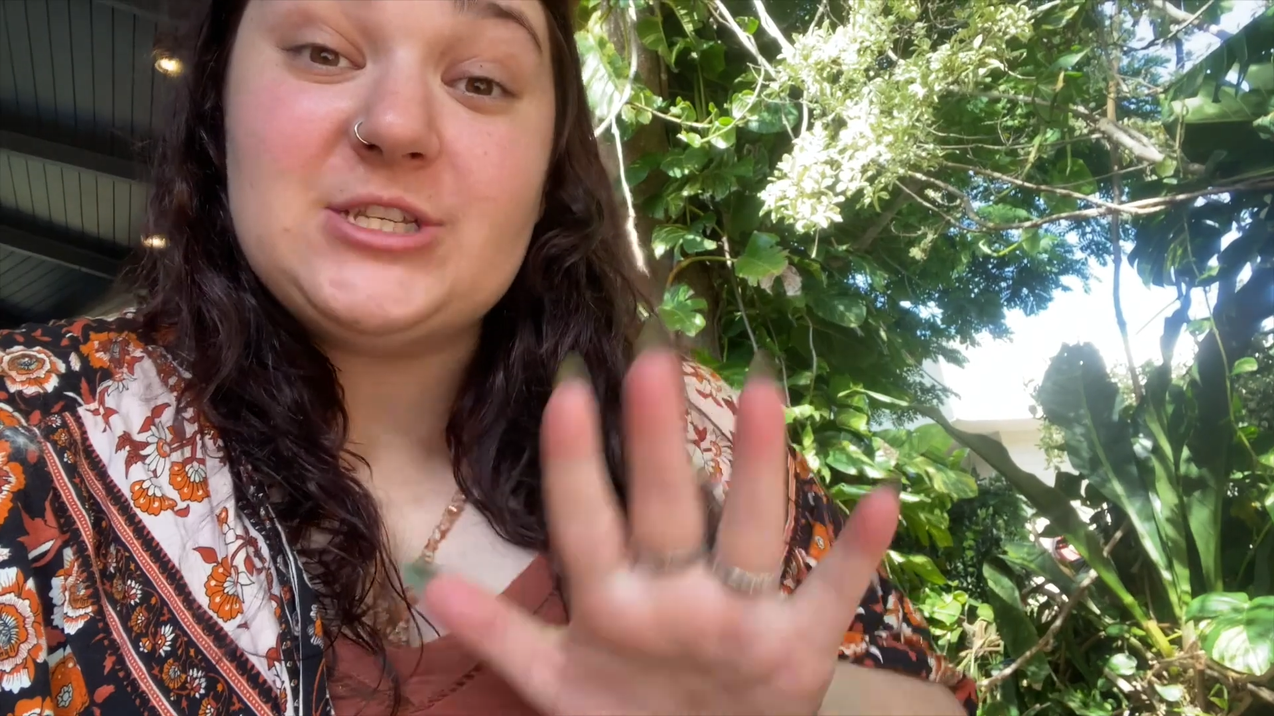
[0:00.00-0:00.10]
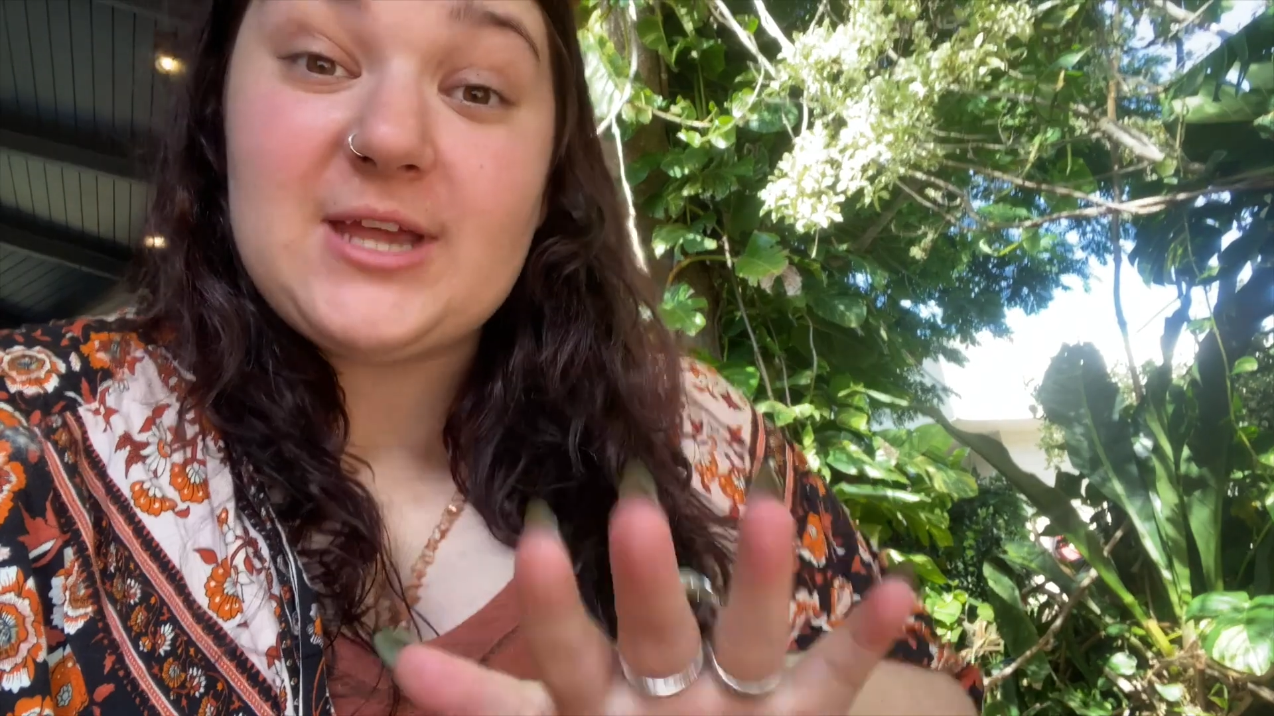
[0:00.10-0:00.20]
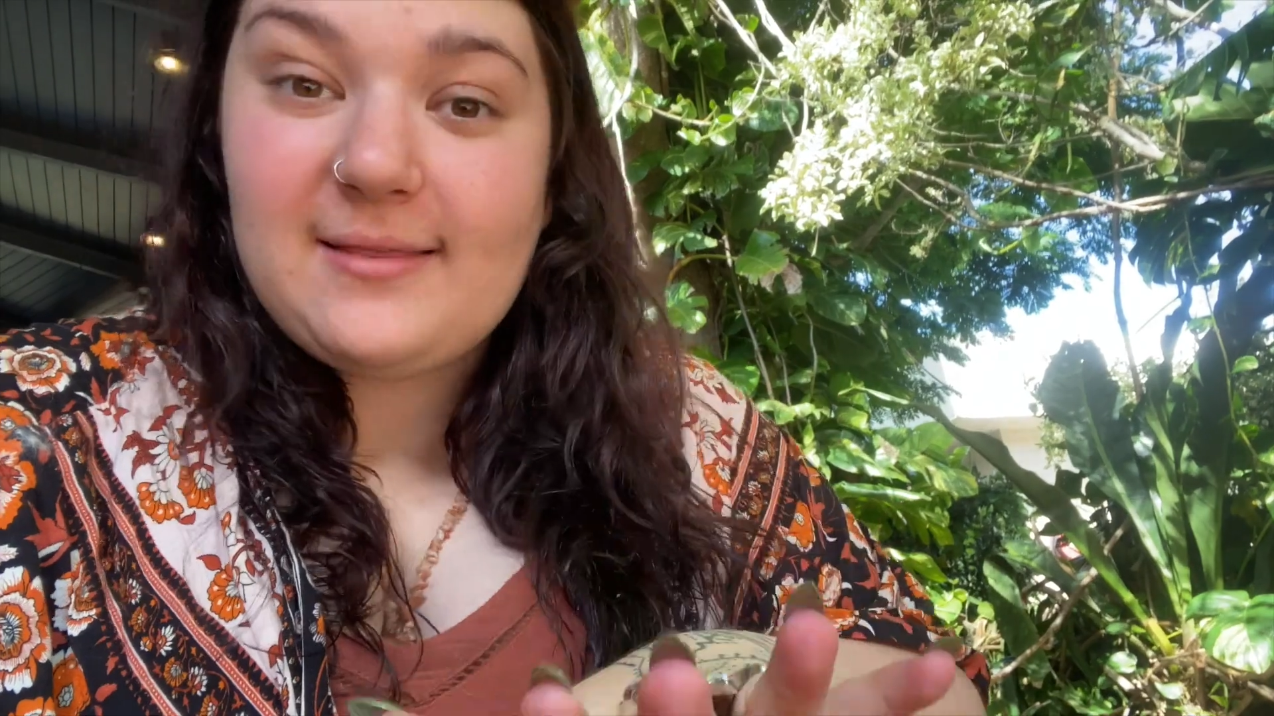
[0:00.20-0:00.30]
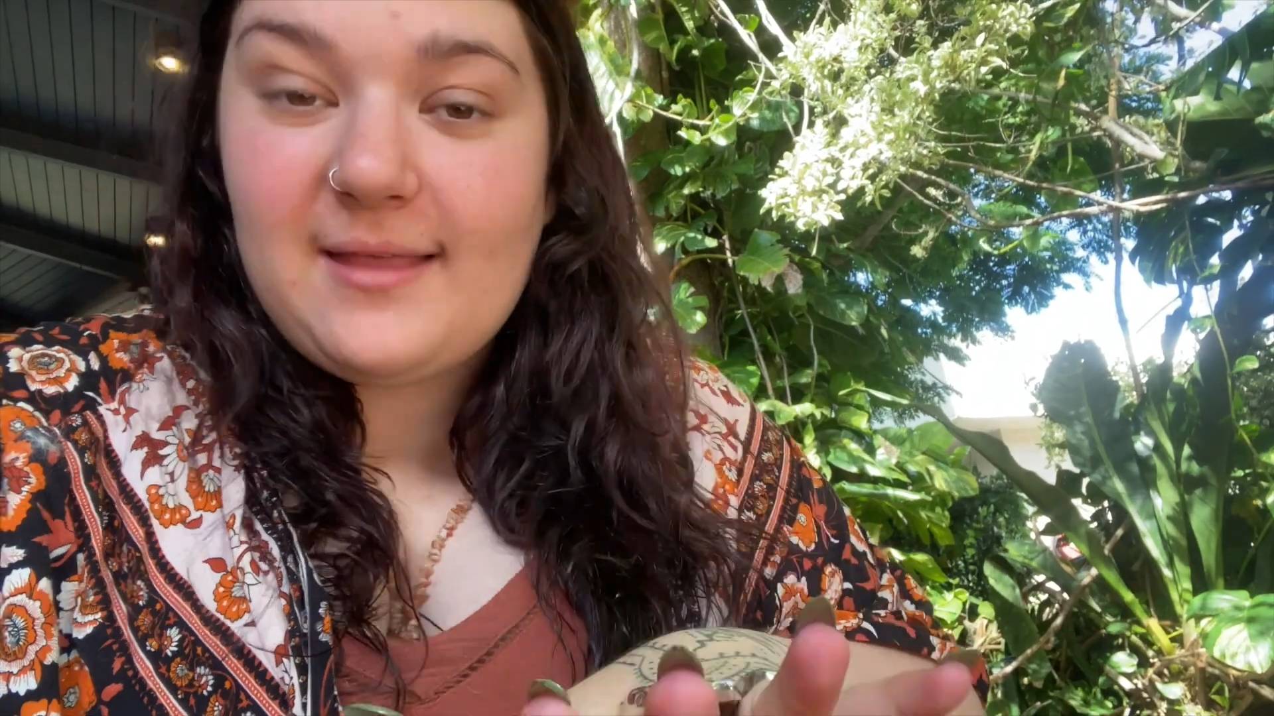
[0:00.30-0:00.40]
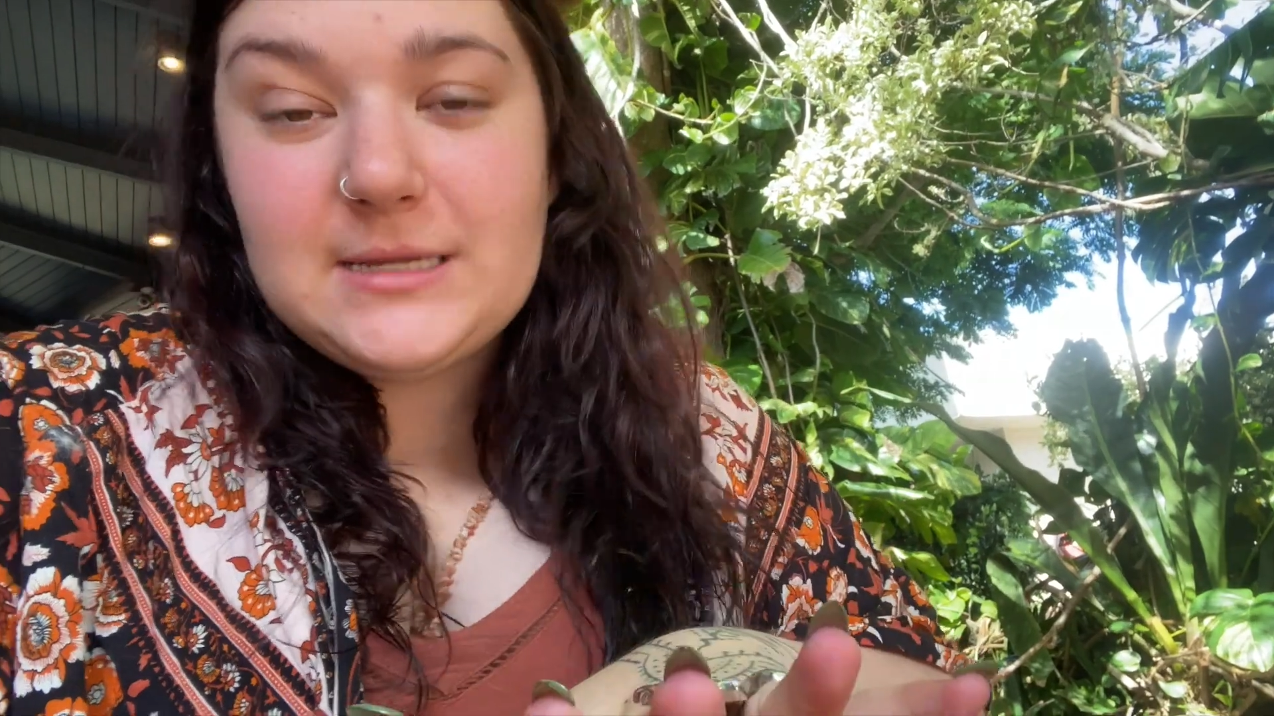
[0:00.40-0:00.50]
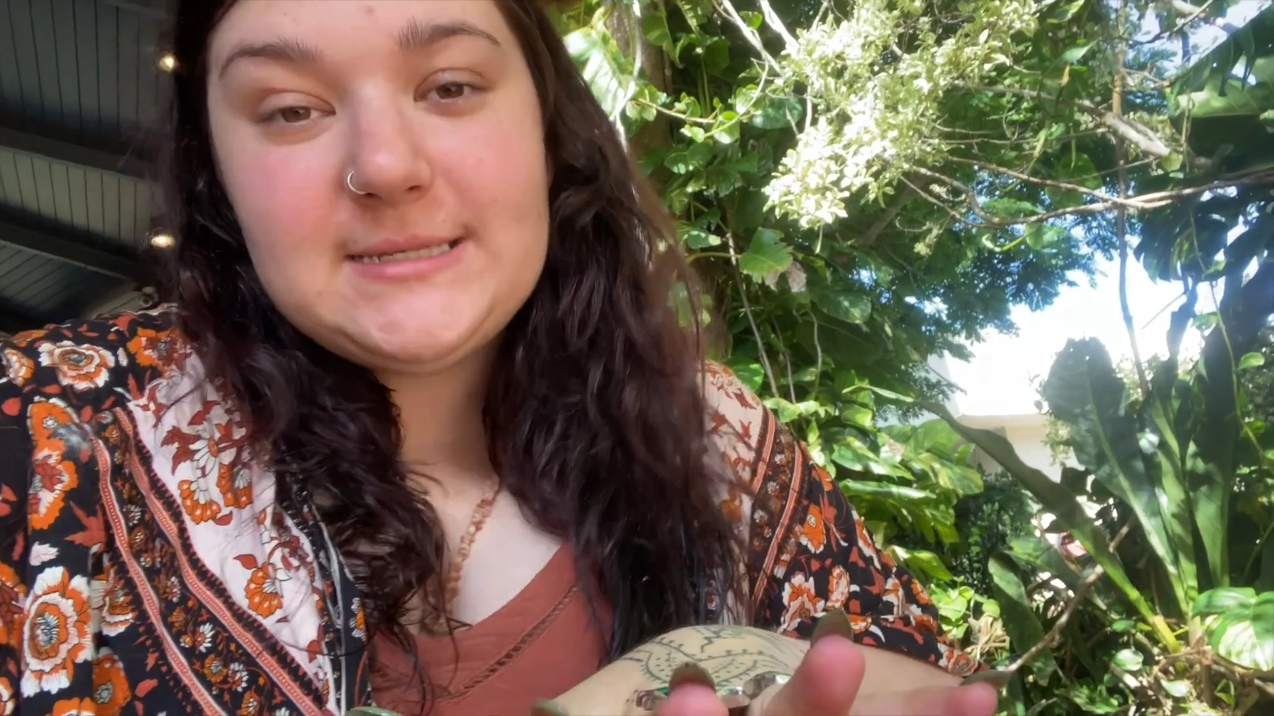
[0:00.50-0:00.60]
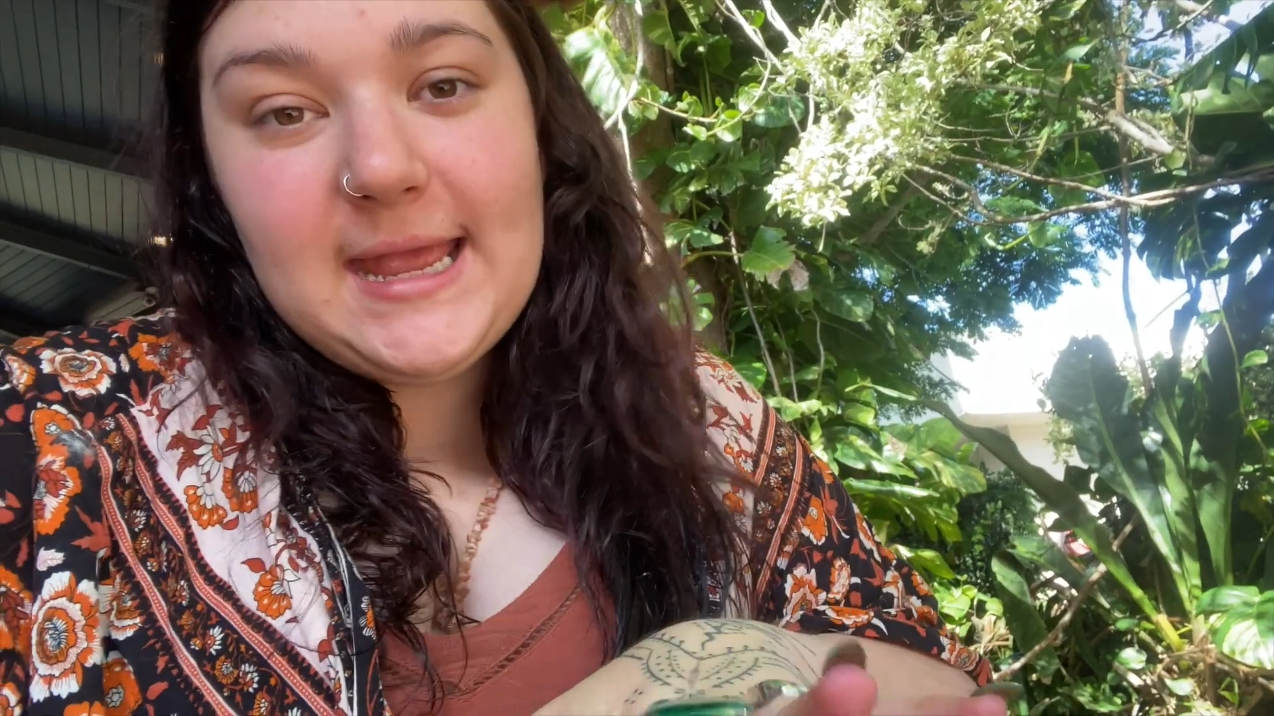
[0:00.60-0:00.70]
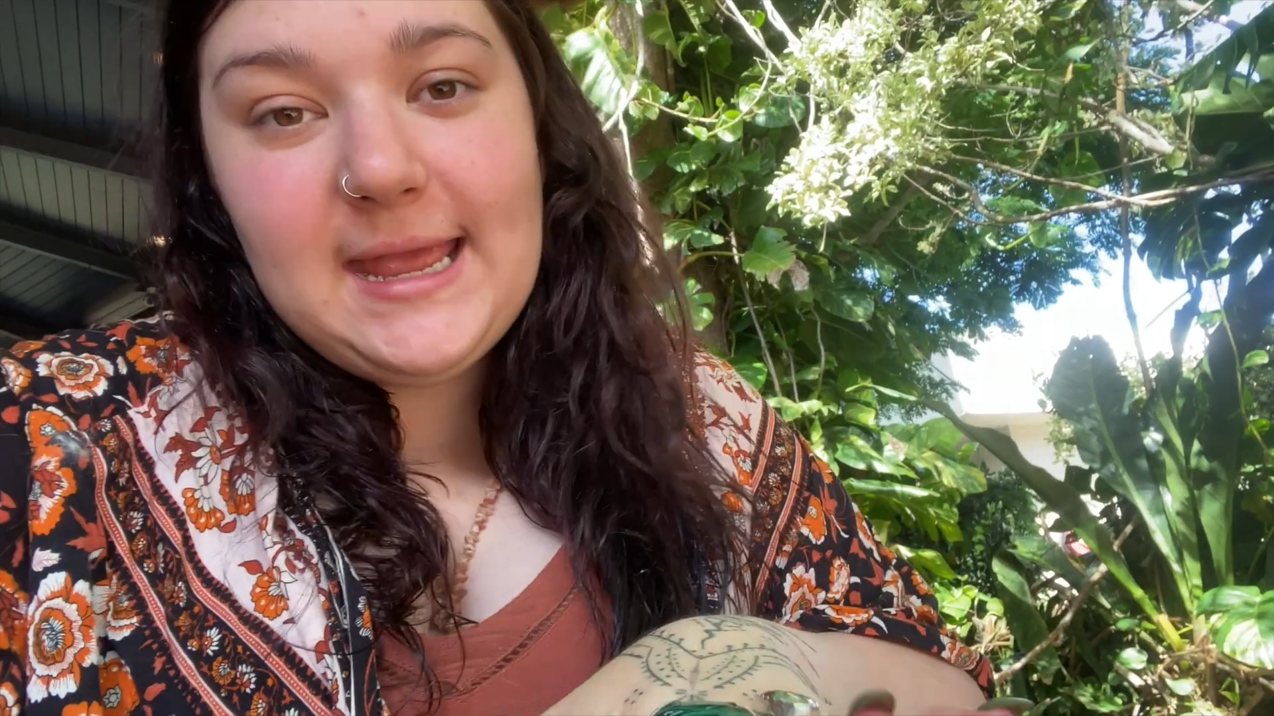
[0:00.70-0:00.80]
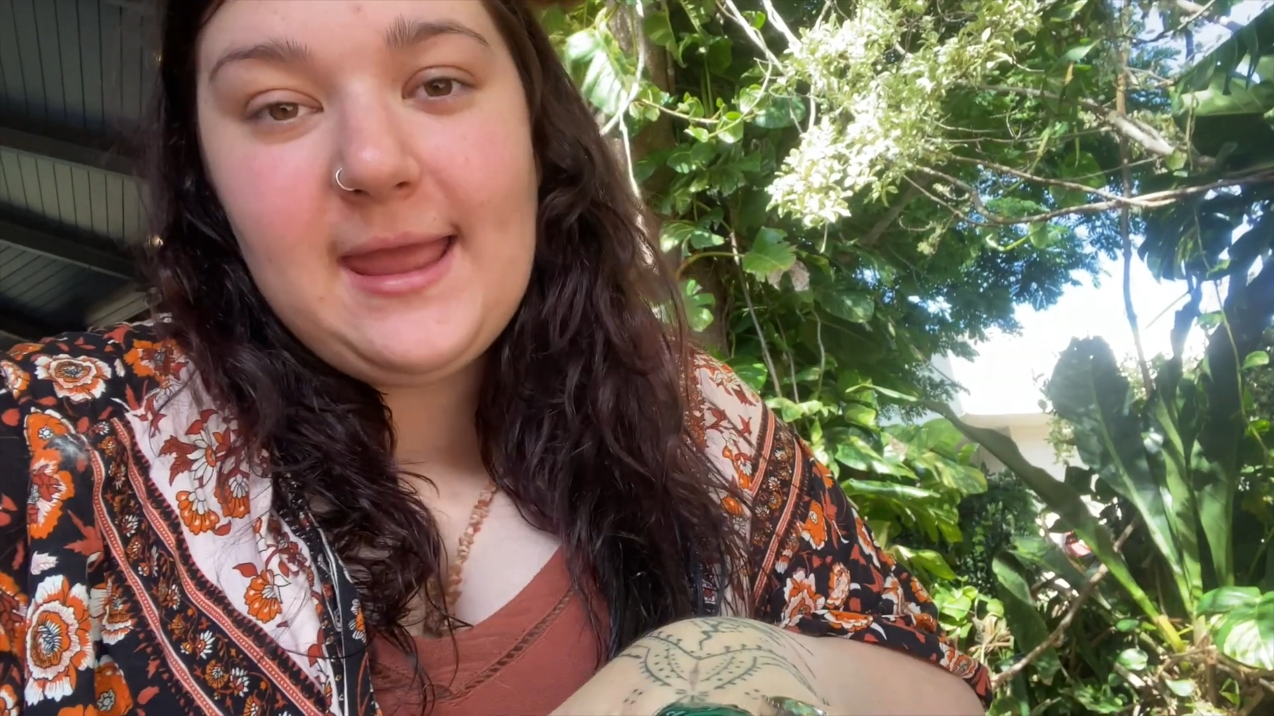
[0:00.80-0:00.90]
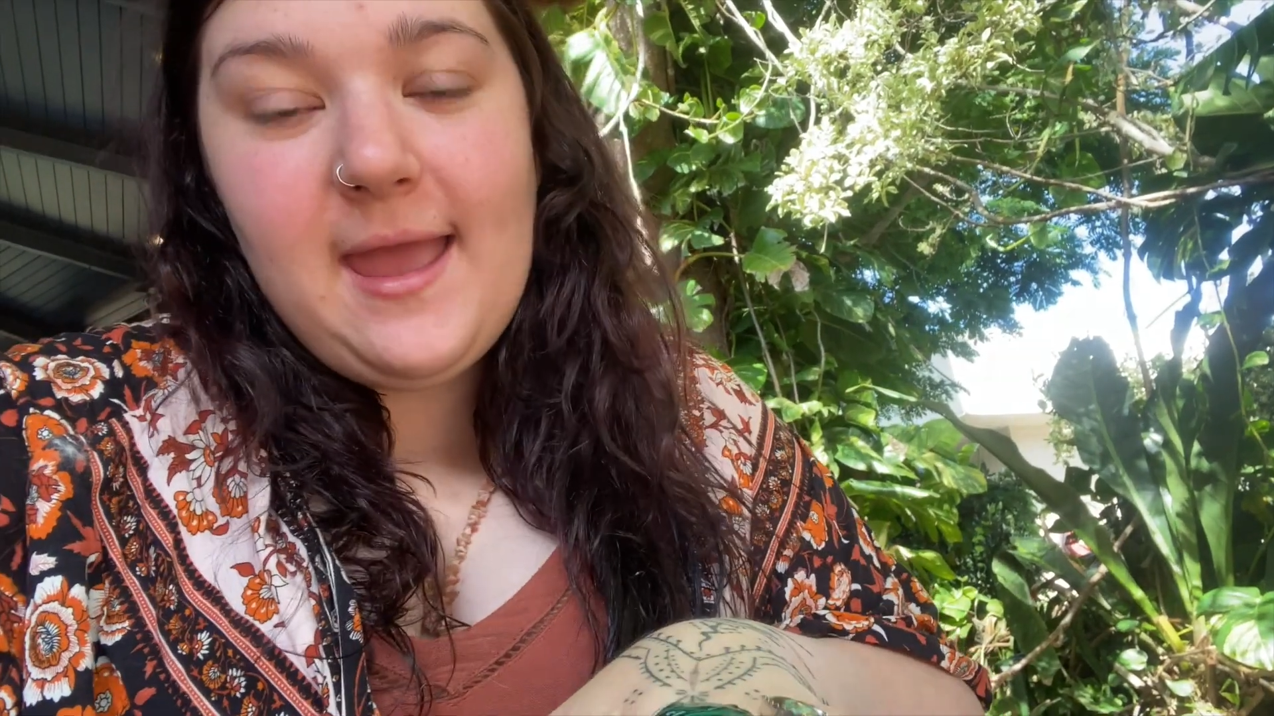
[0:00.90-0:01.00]
chai
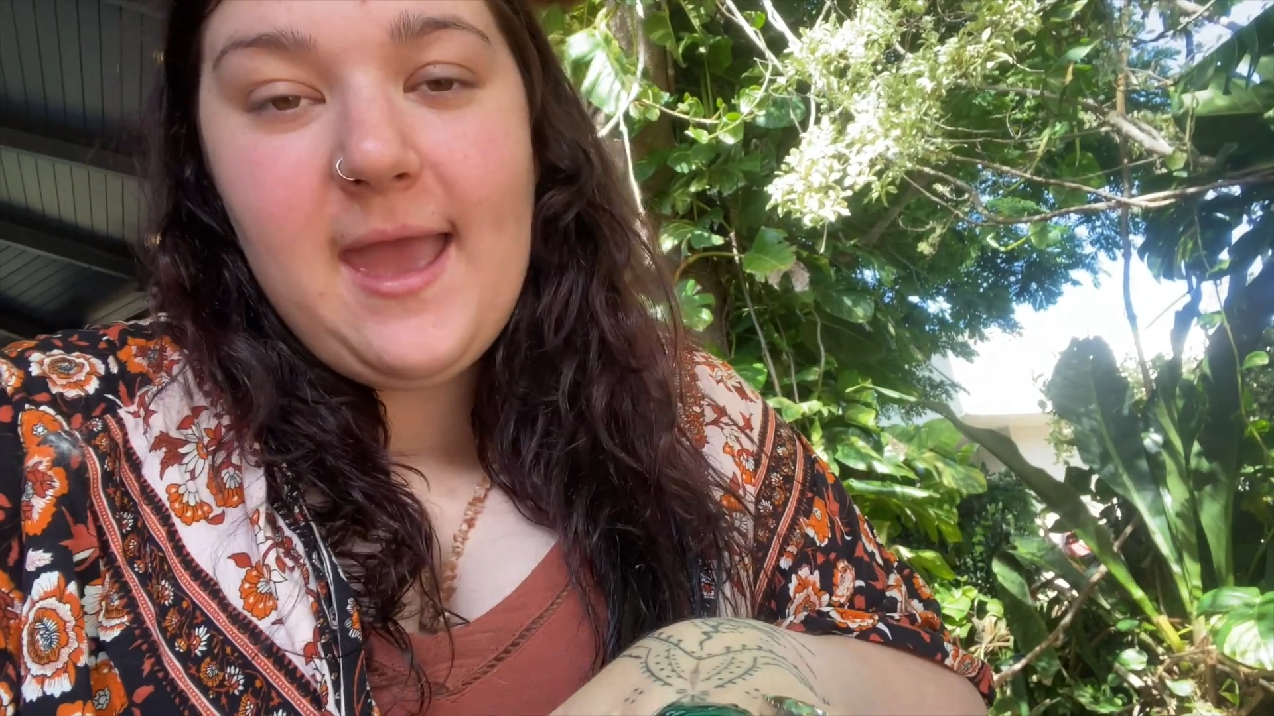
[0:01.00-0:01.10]
latte